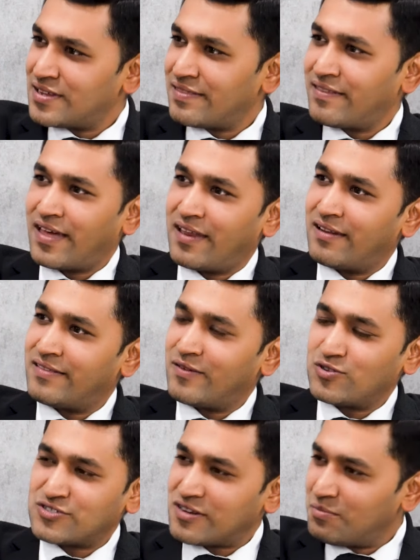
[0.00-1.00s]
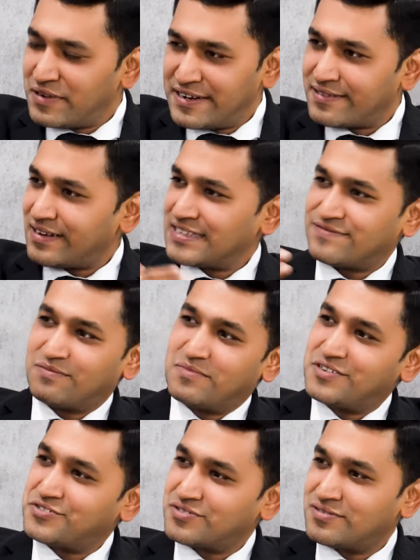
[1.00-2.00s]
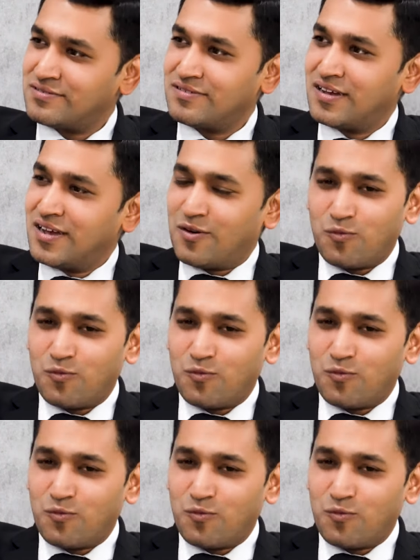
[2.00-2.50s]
and then there was a complete transformation?